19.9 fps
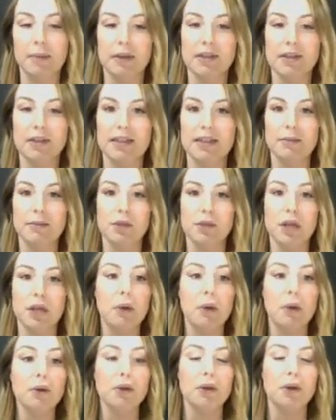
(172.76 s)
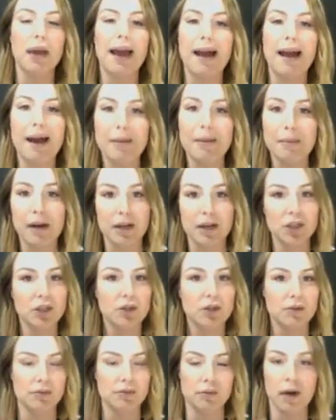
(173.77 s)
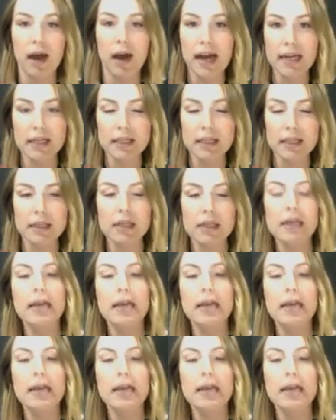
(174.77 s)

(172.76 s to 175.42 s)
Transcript: because it will tell you how much to write,